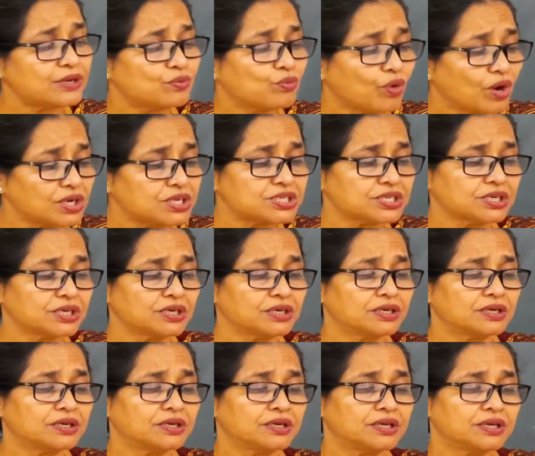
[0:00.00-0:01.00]
water
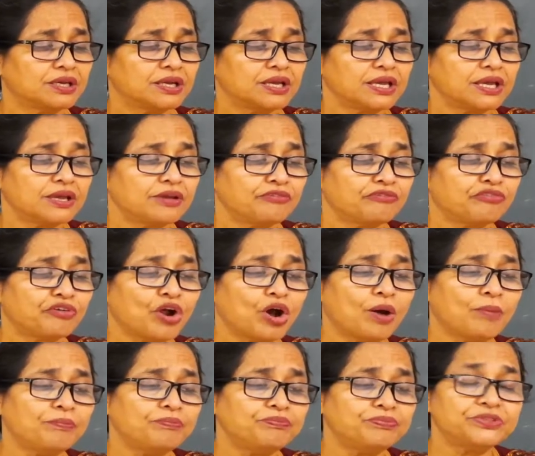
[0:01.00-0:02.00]

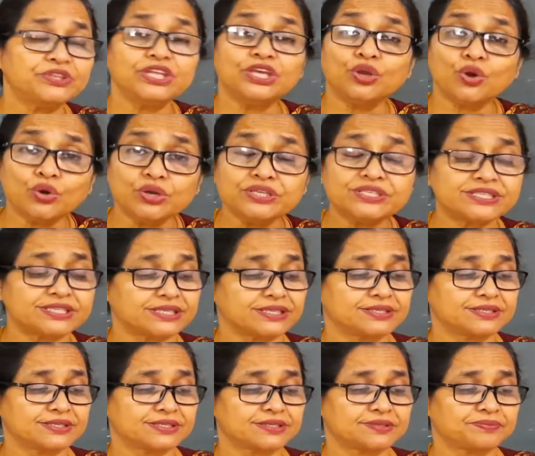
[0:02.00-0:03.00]
from the
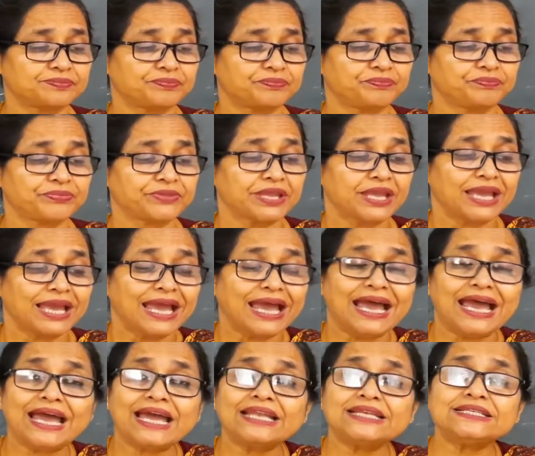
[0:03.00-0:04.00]
oasis
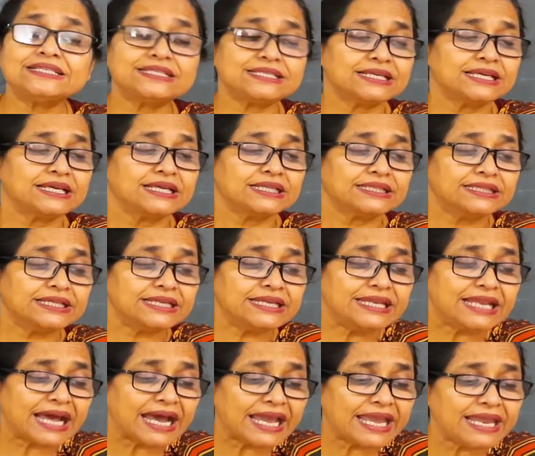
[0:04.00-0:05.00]
and the
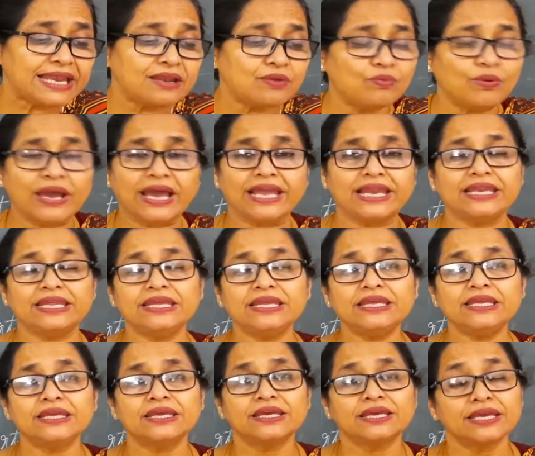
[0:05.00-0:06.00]
Nile
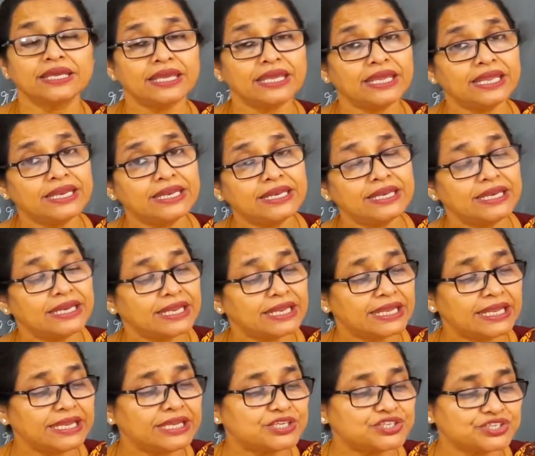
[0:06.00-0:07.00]
Valley in
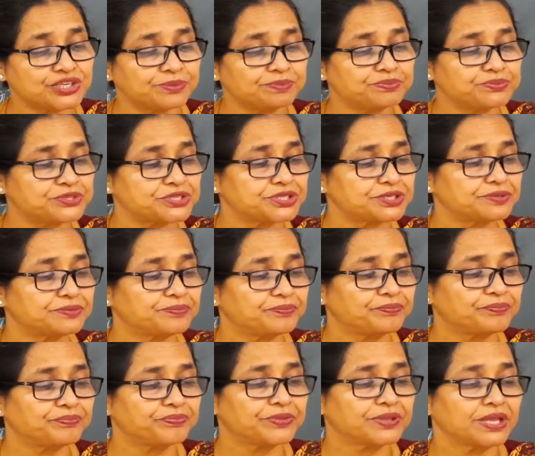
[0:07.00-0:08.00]
Egypt.
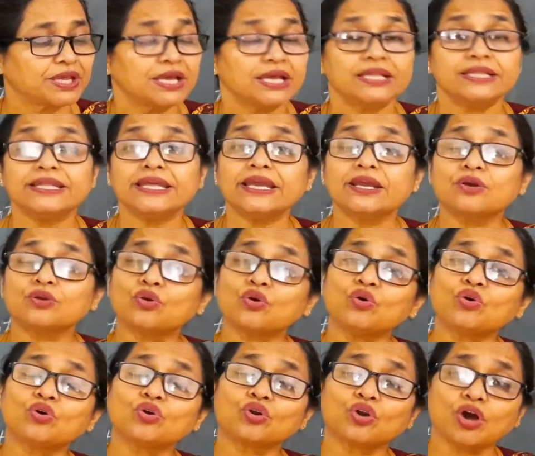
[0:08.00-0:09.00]
They
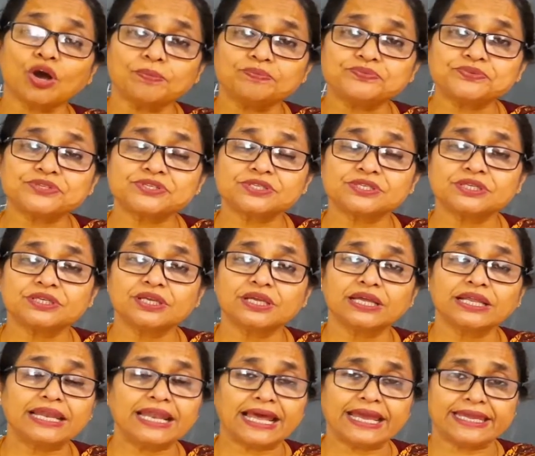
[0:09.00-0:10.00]
grow crops
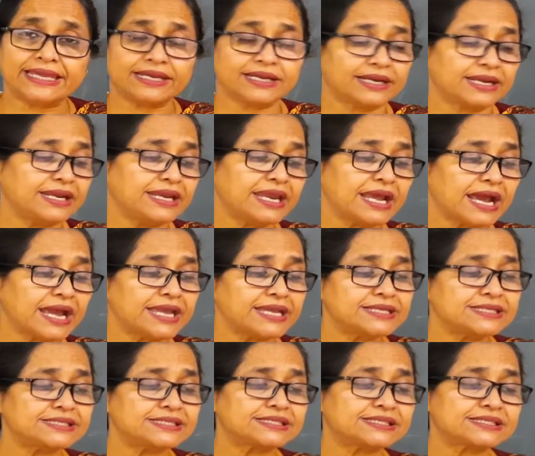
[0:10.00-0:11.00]
like
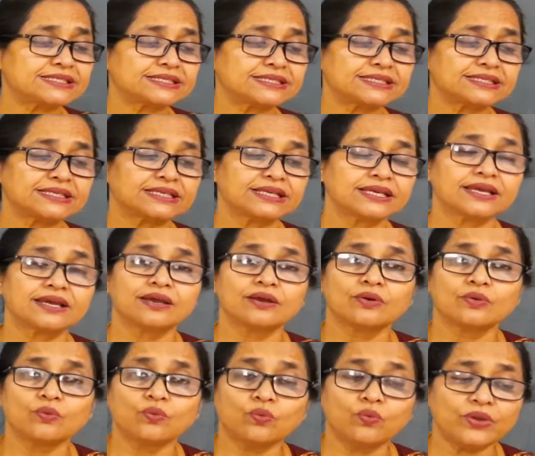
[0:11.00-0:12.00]
rice,
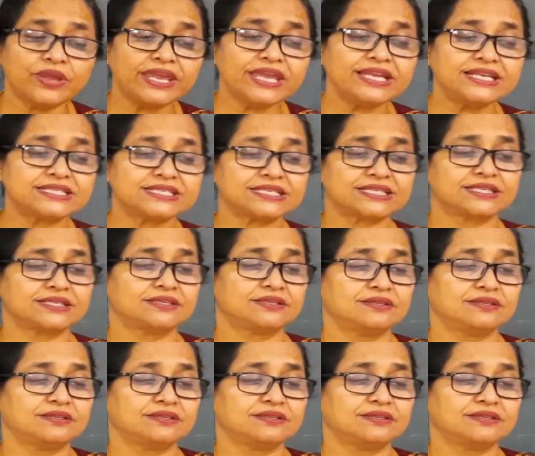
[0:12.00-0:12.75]
wheat,